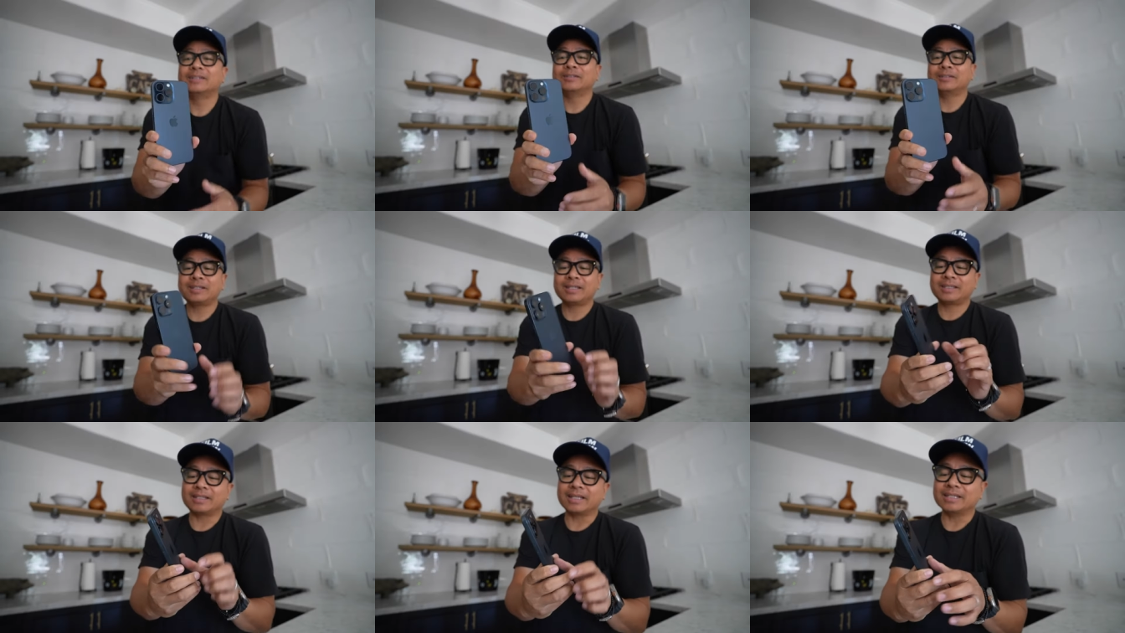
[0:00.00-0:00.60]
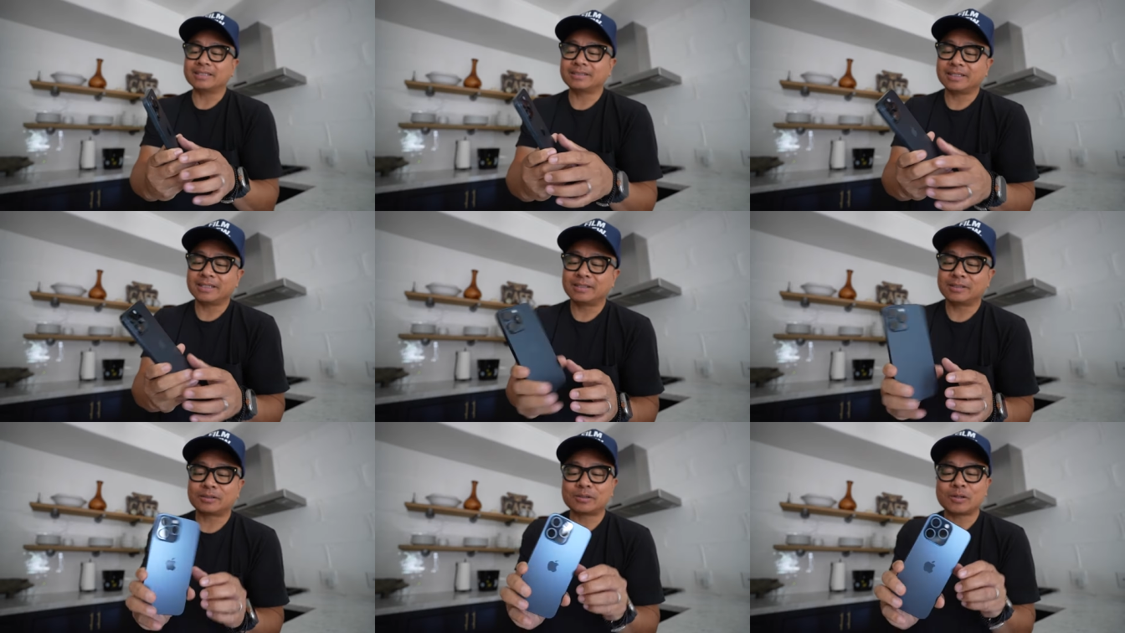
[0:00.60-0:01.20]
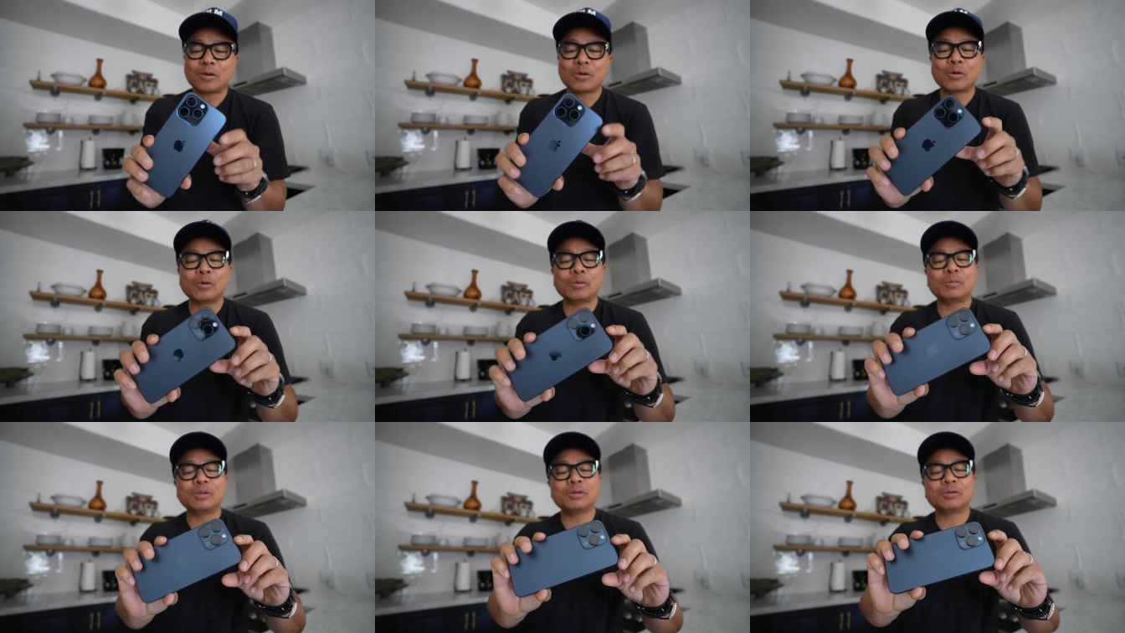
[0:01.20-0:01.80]
Look at this, it's so
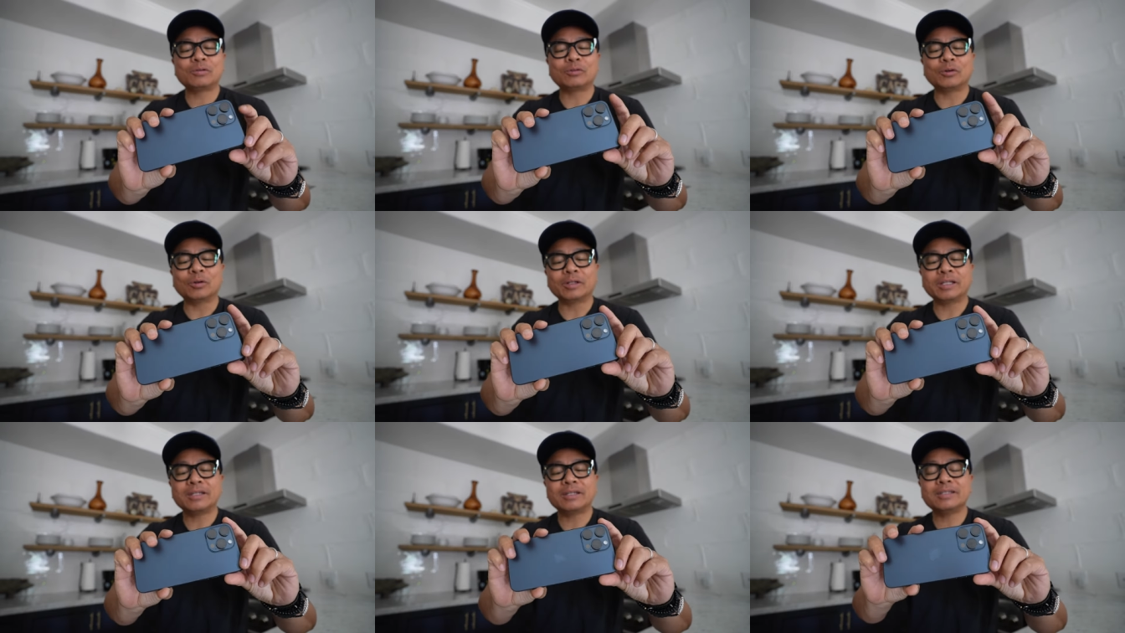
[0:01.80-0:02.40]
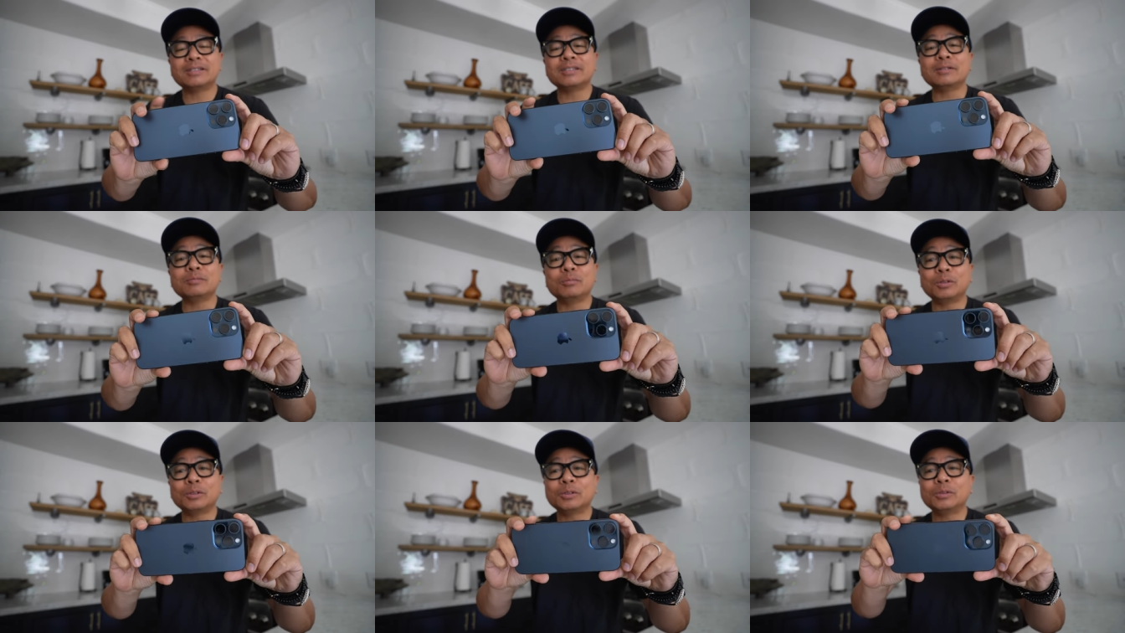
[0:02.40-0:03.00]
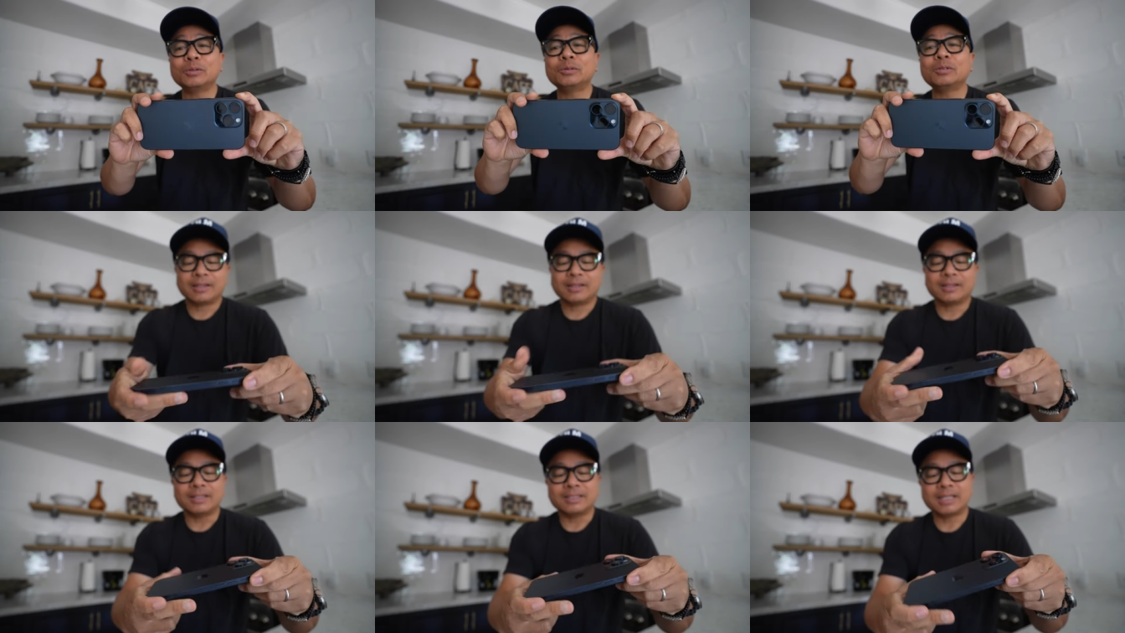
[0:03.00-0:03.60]
beautiful. It is in blue,
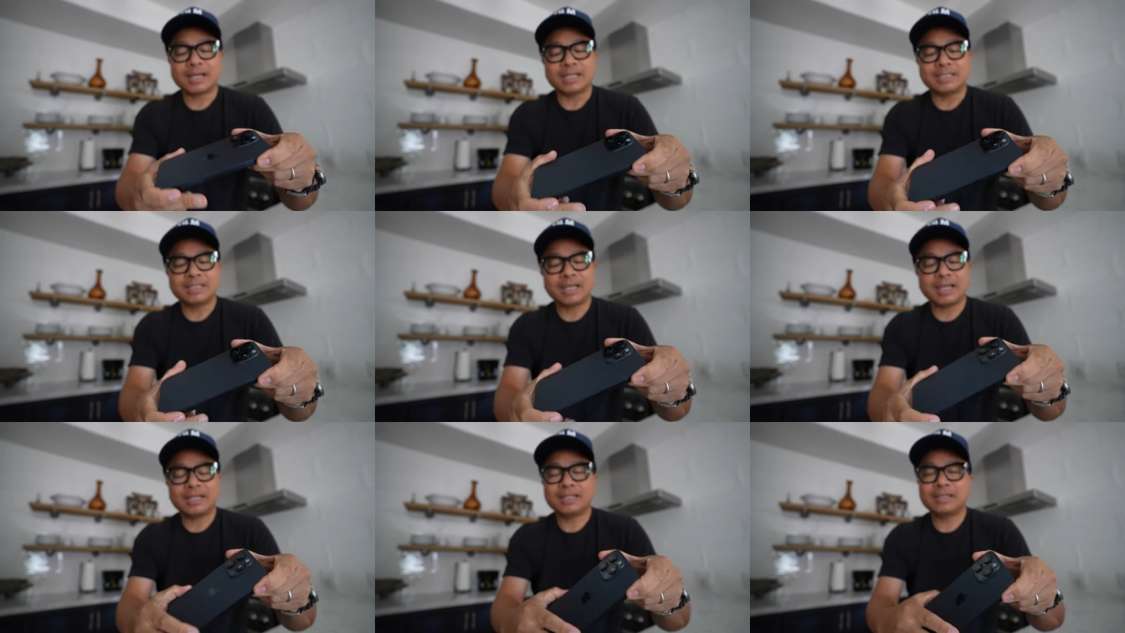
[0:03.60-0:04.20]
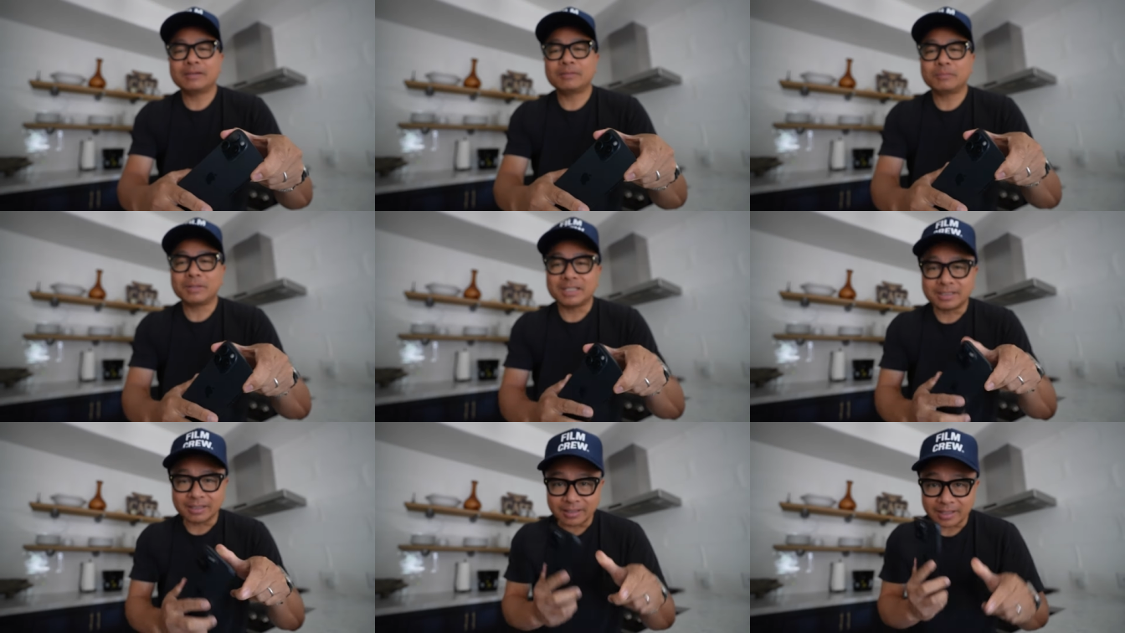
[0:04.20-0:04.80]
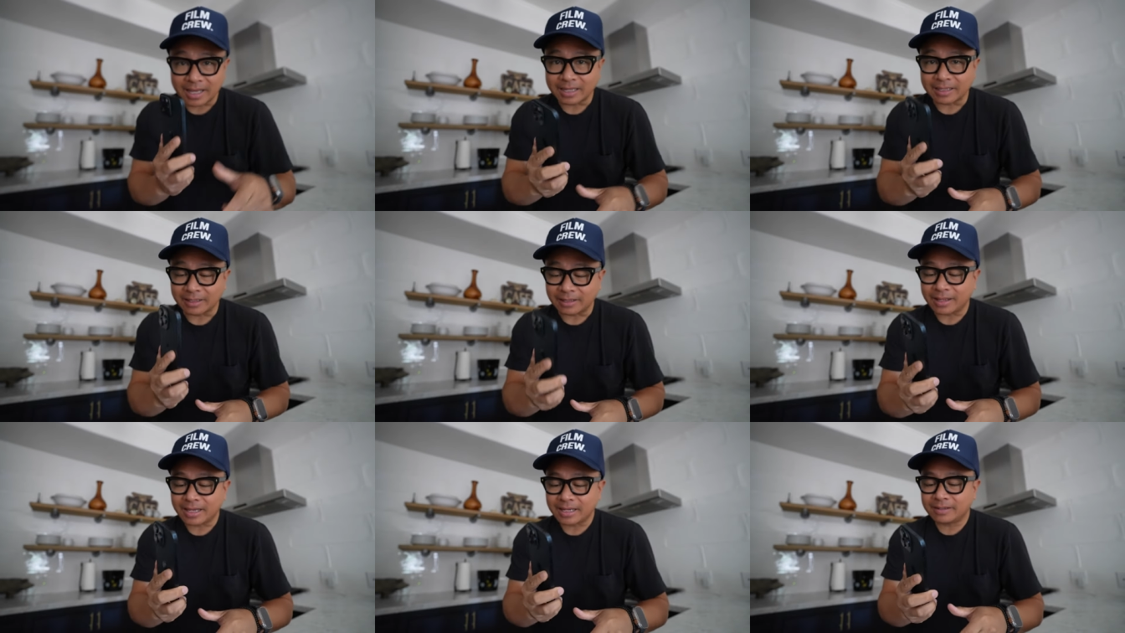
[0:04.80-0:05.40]
the titanium, it's a lot
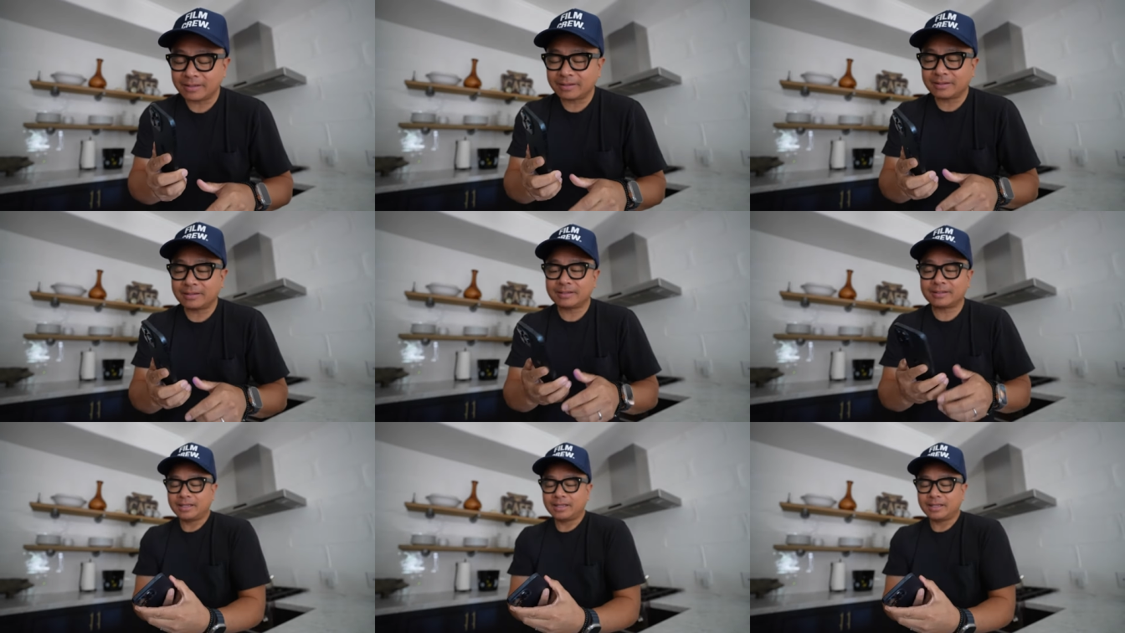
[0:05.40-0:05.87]
lighter.